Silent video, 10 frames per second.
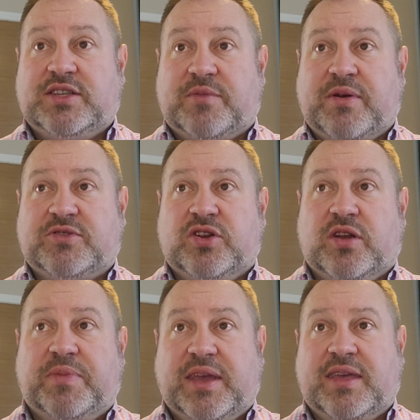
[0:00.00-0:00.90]
So perhaps
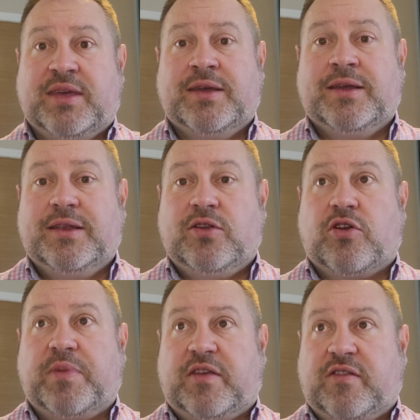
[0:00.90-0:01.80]
not a big
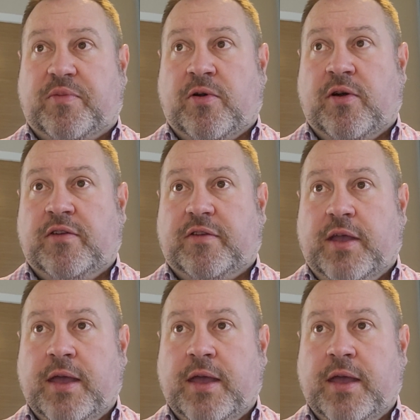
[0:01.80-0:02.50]
surprise.